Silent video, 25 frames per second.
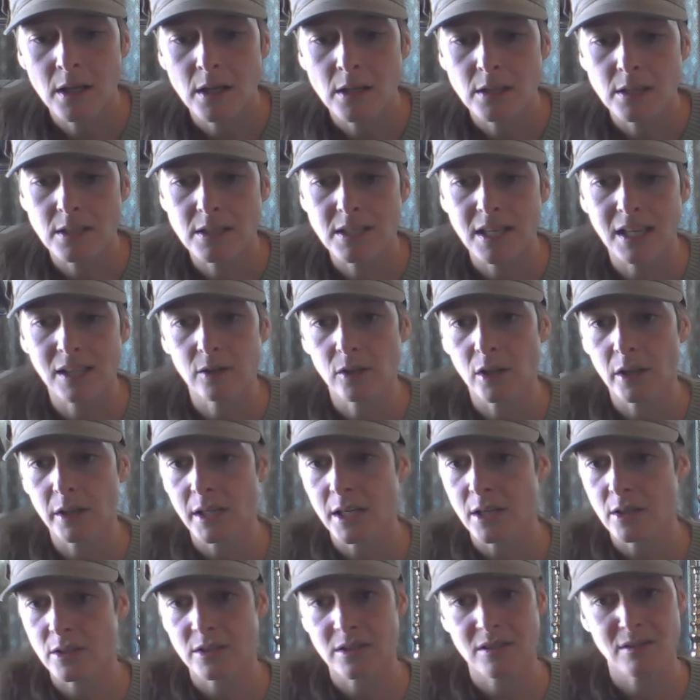to say, look,
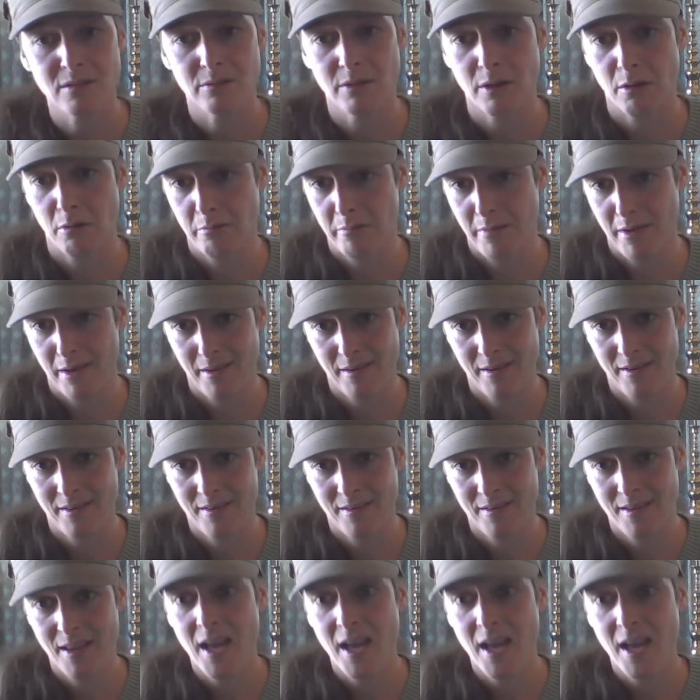here's the real me.